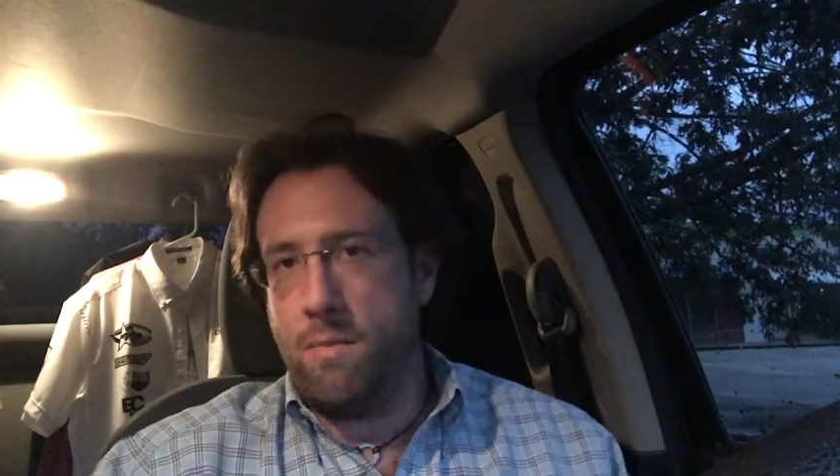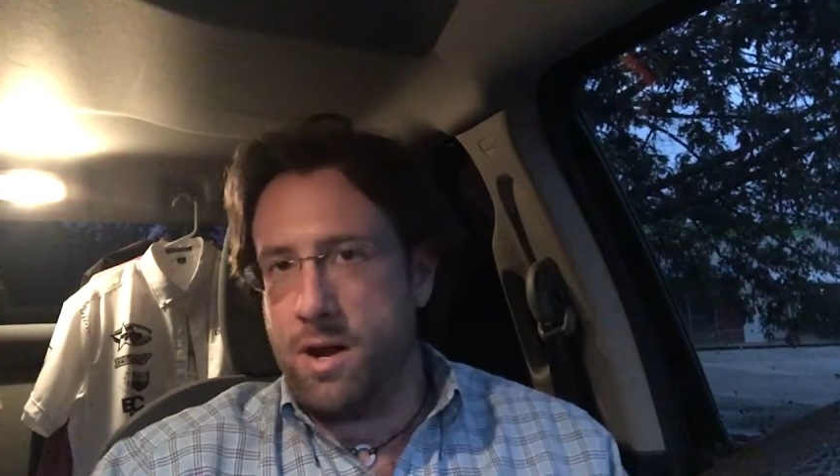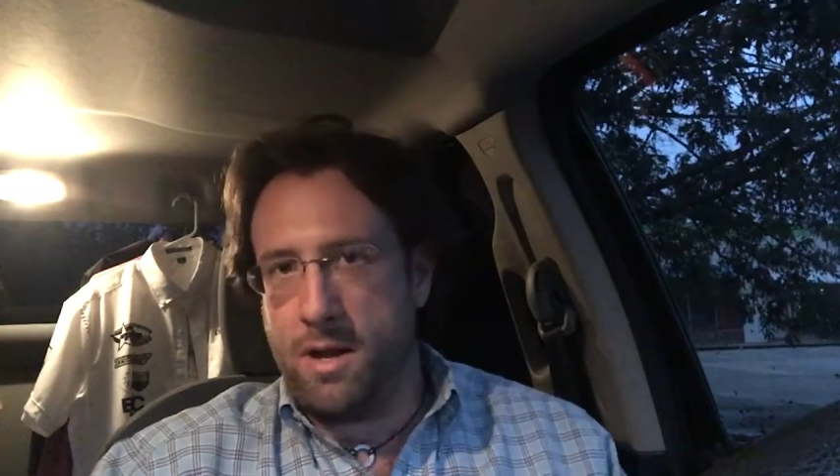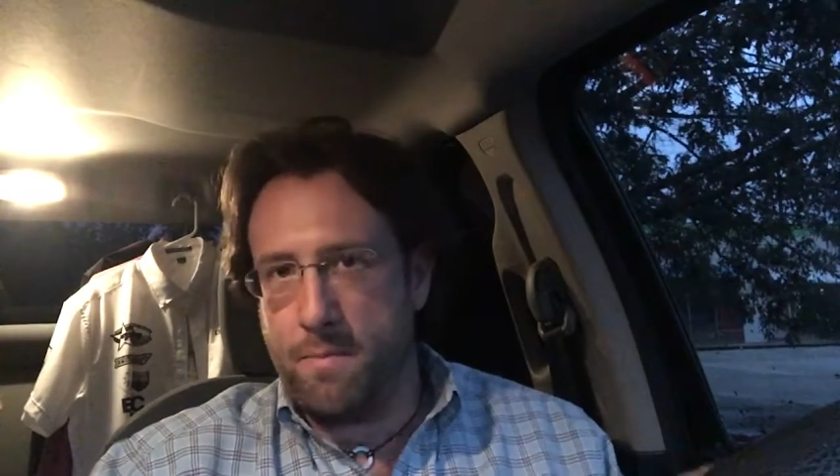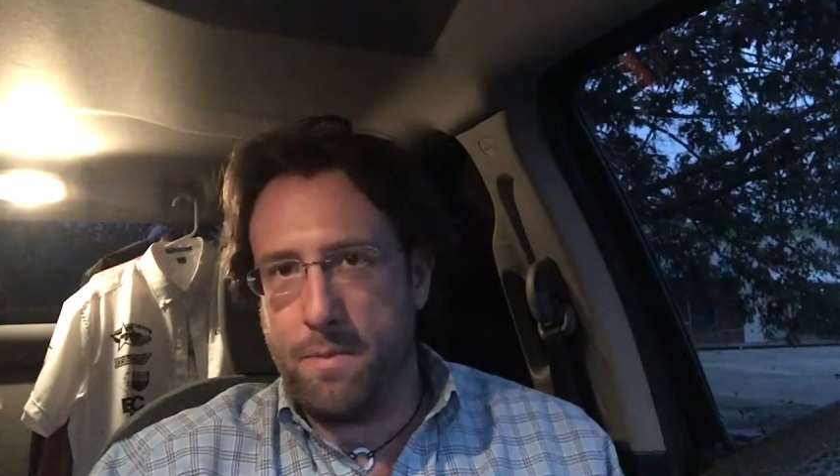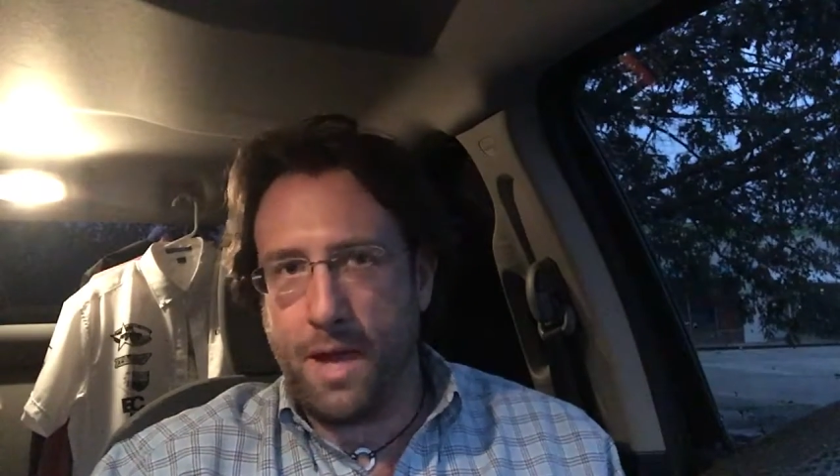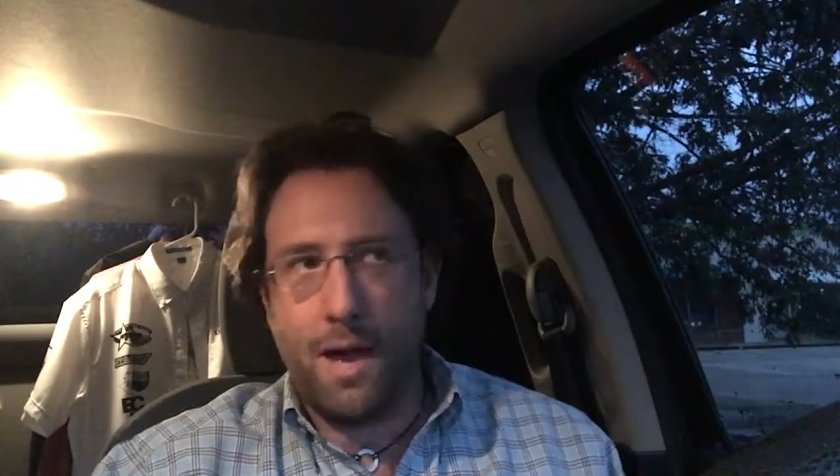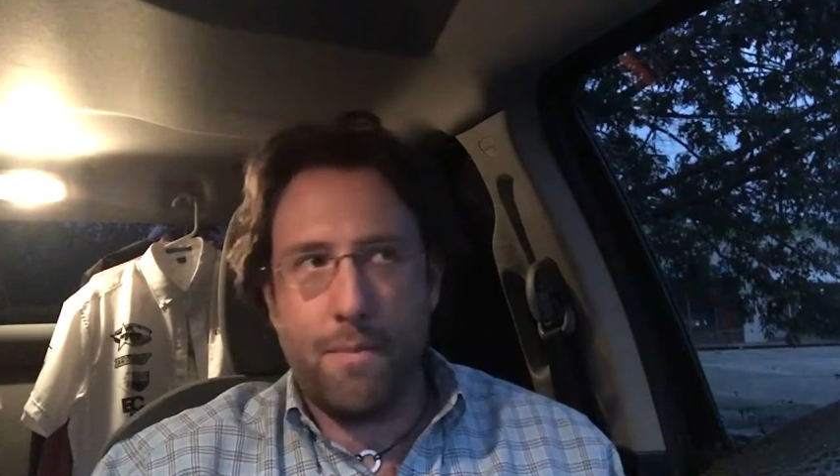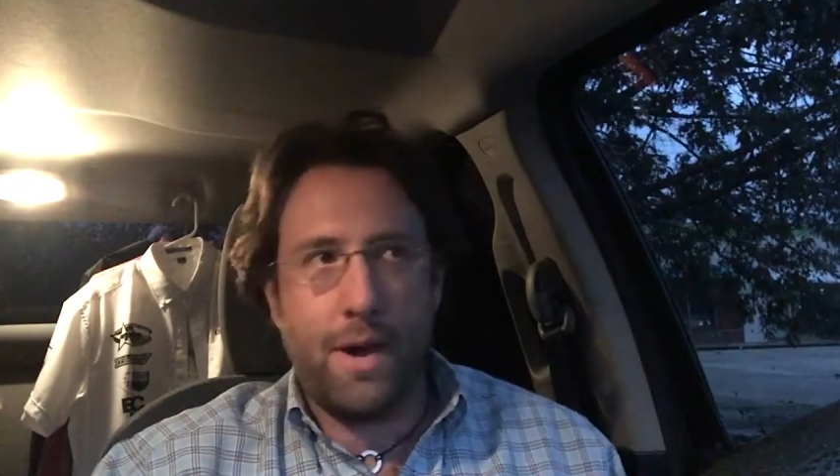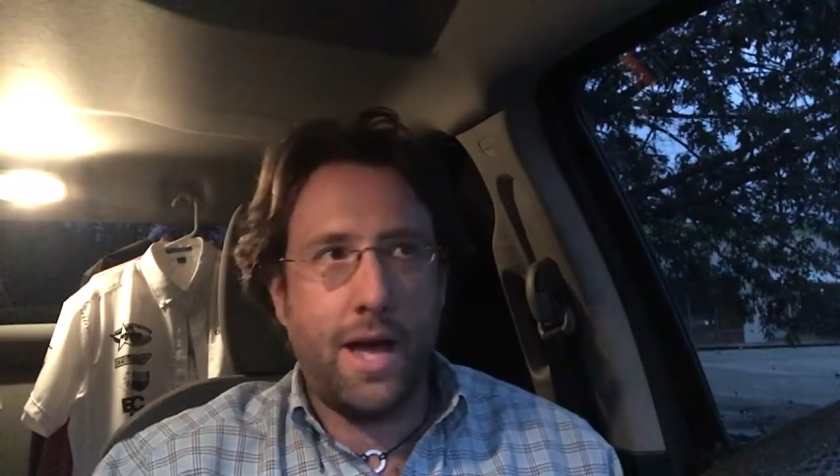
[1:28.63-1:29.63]
money
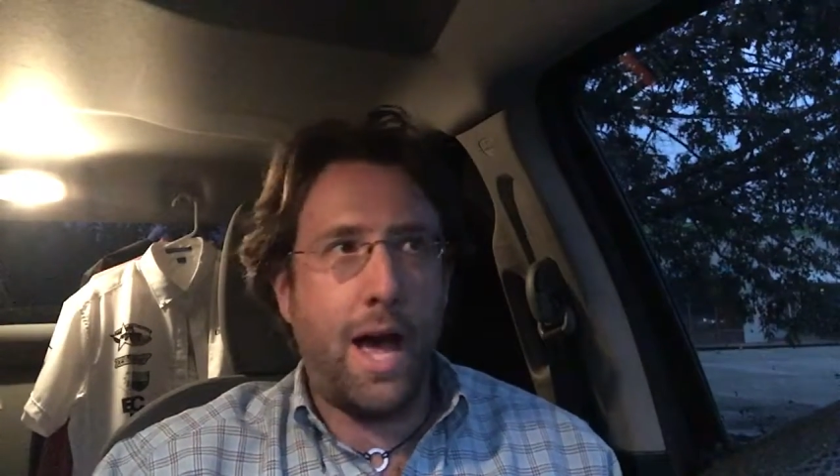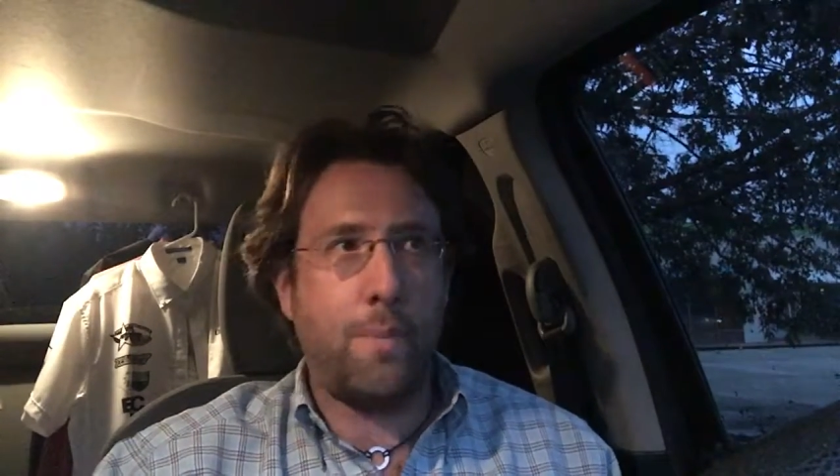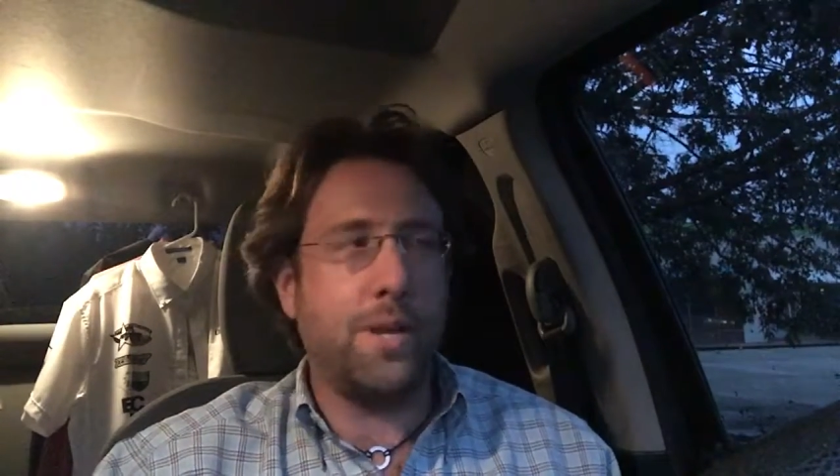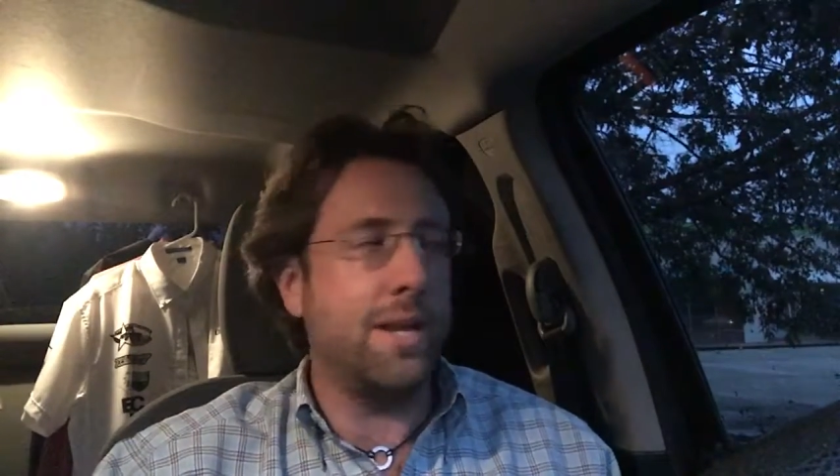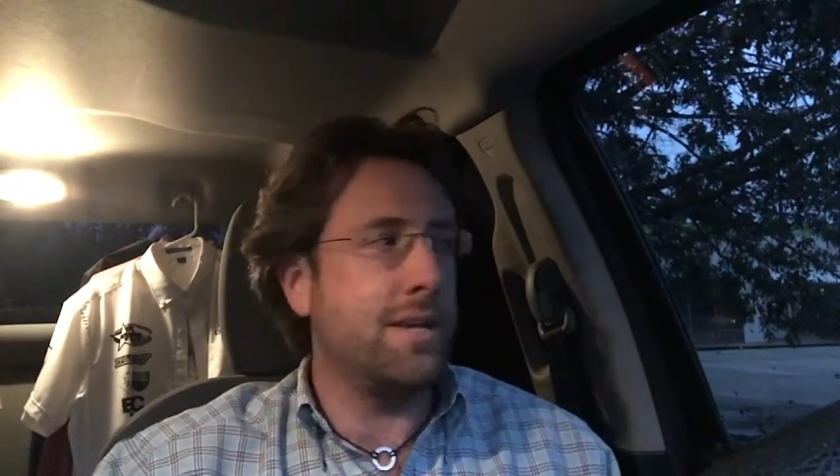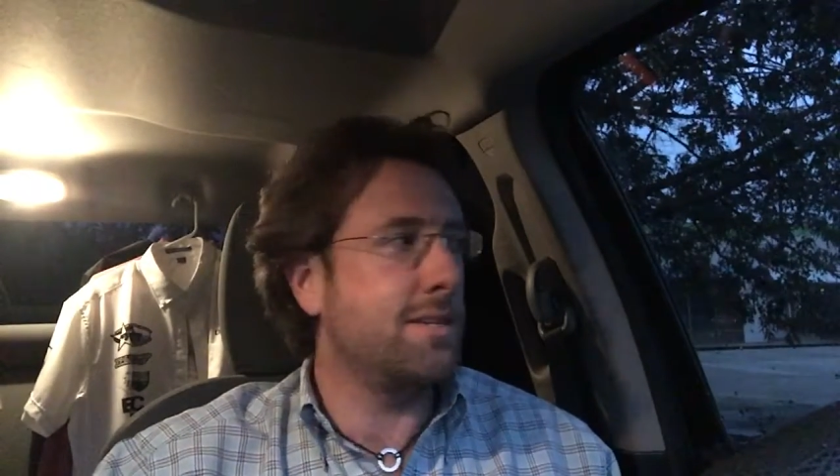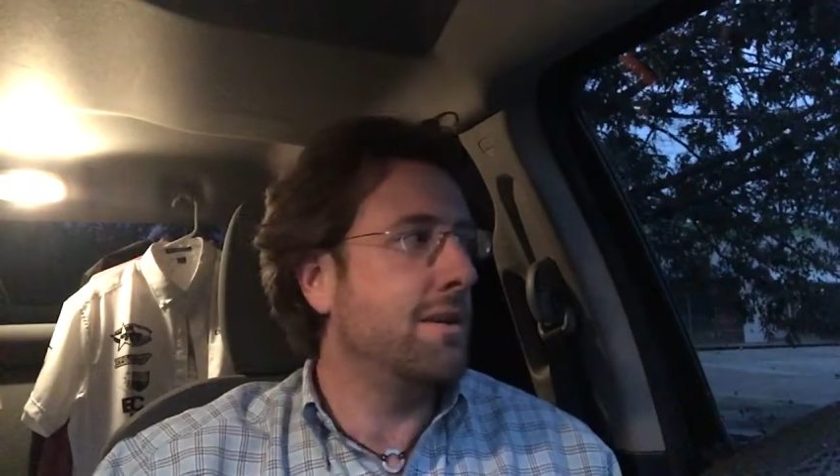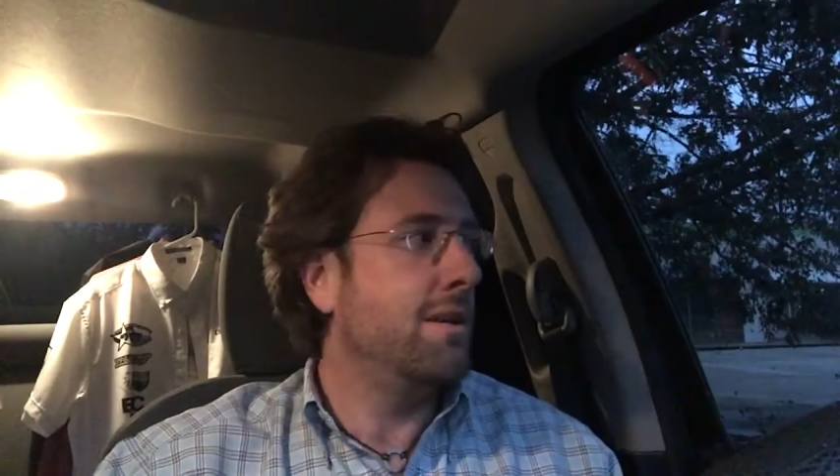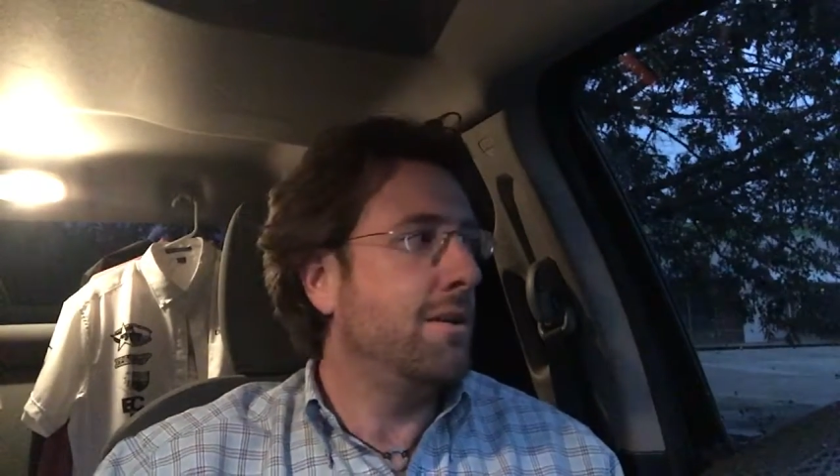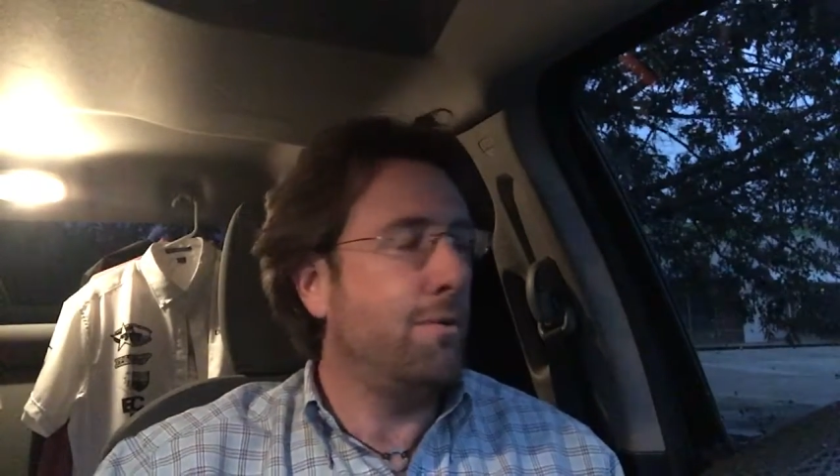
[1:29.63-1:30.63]
can't buy happiness.
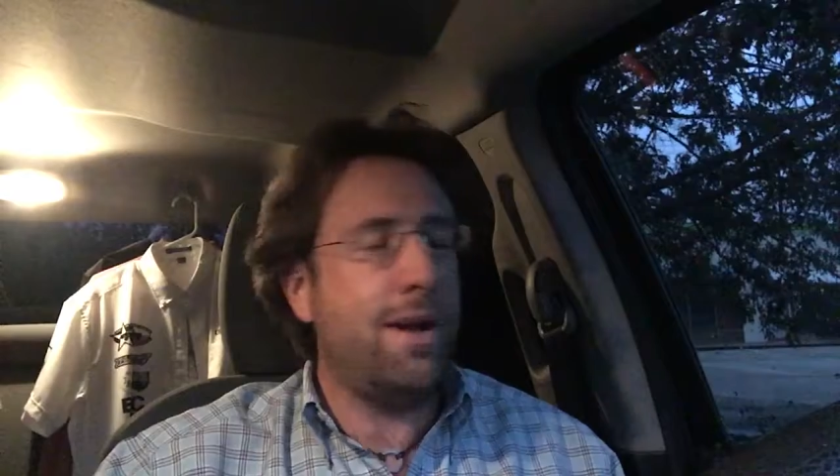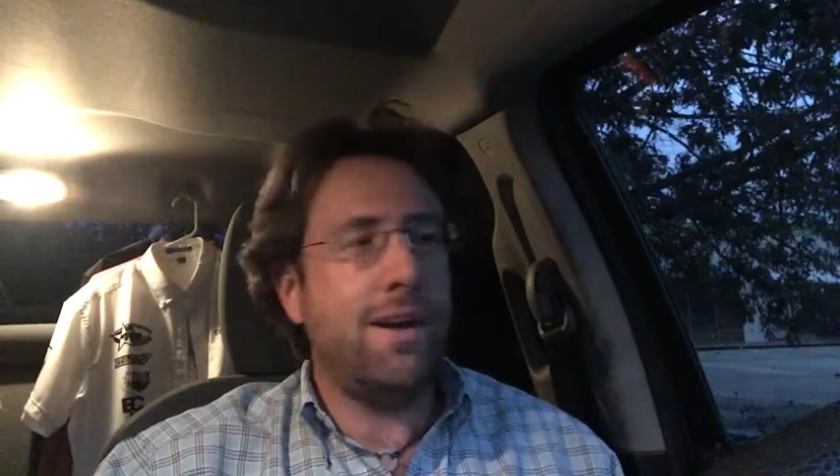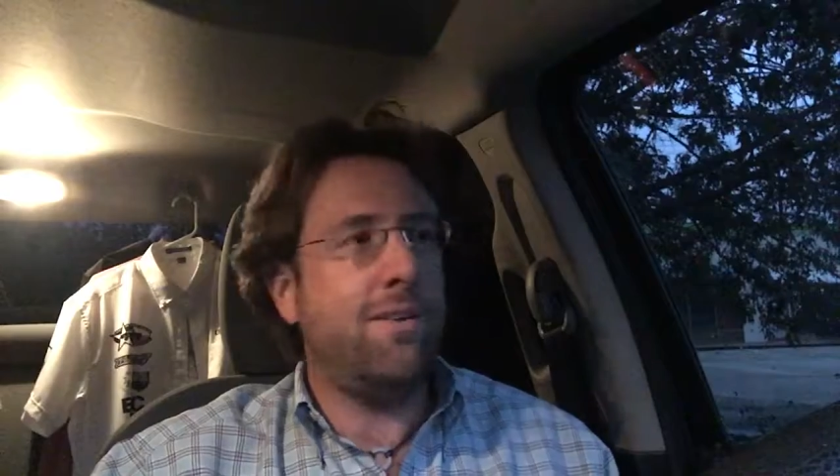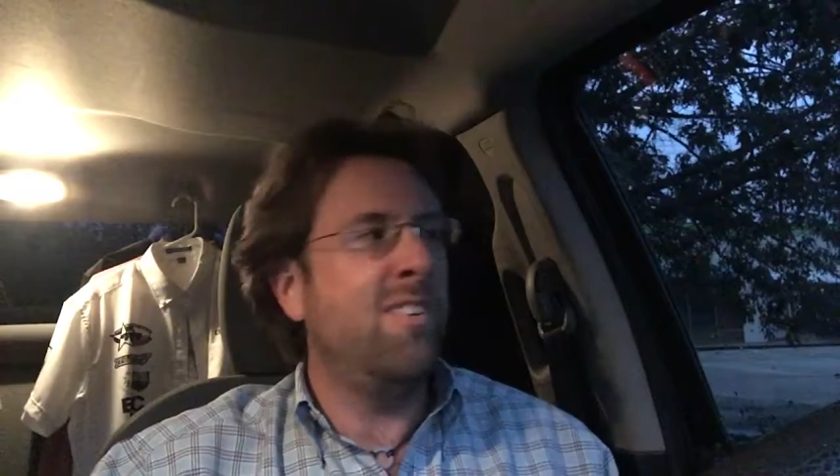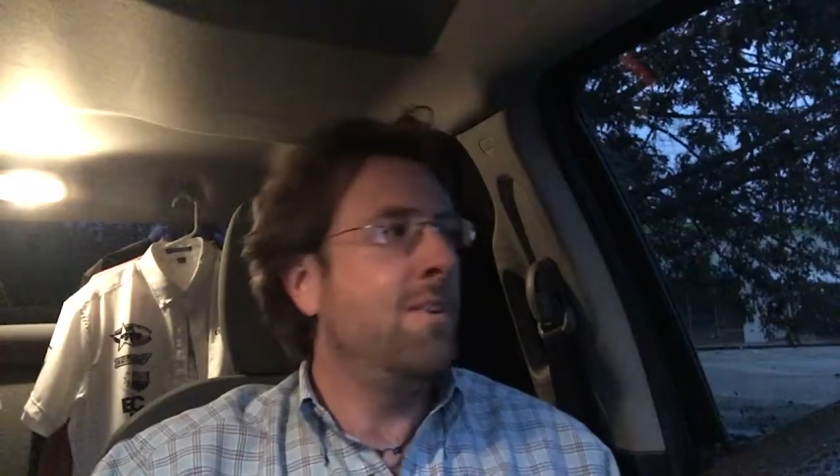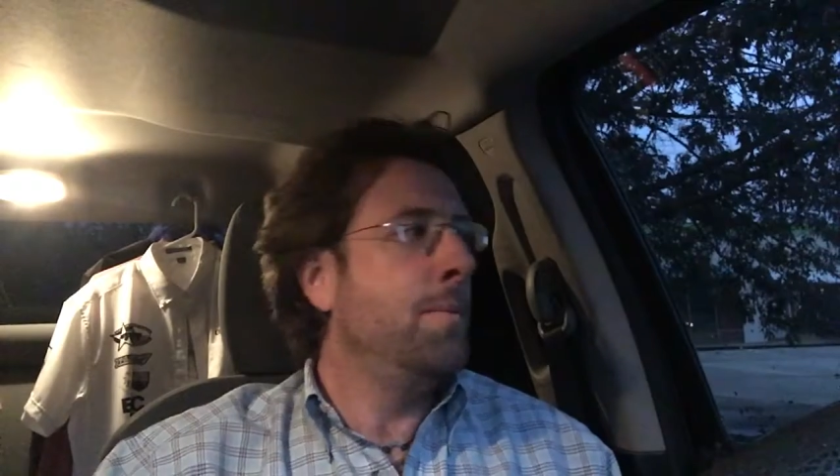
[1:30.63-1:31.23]
Well,